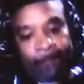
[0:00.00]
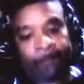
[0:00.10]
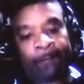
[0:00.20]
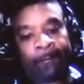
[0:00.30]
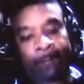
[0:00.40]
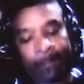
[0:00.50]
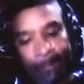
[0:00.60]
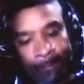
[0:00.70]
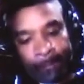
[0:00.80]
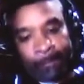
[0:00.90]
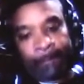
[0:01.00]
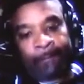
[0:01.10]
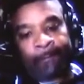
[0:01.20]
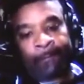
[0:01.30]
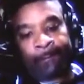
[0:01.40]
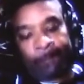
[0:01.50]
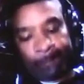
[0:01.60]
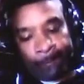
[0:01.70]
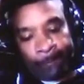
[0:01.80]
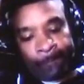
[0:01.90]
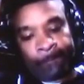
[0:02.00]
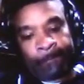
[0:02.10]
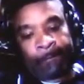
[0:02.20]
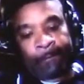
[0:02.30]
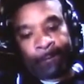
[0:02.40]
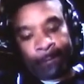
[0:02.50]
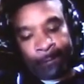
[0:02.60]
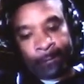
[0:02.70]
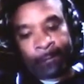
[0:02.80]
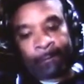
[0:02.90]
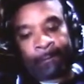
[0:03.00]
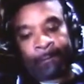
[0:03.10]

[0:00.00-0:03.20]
[no speech]